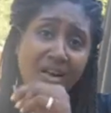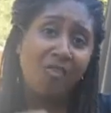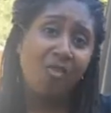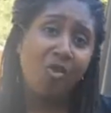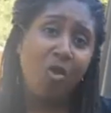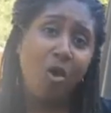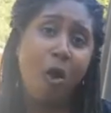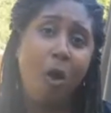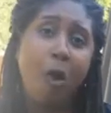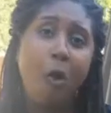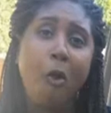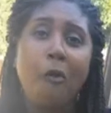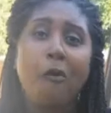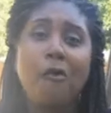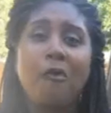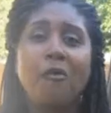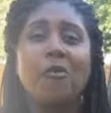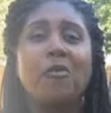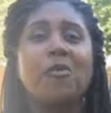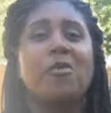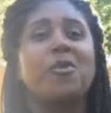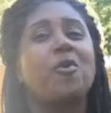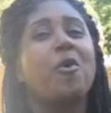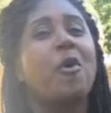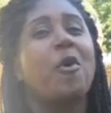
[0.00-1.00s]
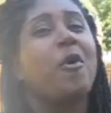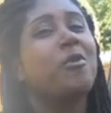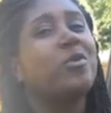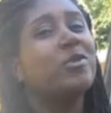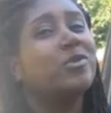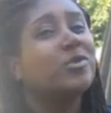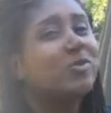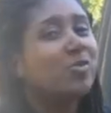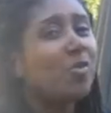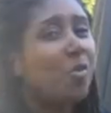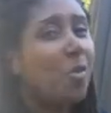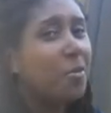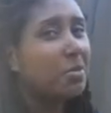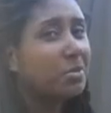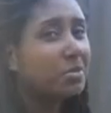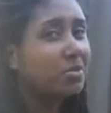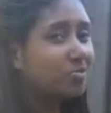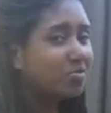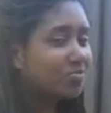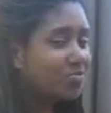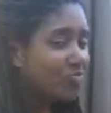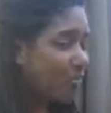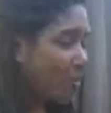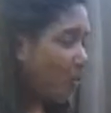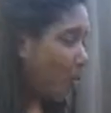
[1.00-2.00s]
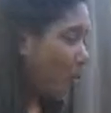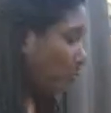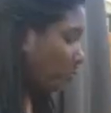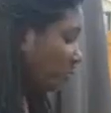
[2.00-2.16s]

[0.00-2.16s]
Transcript: well, you need to take some of this and, and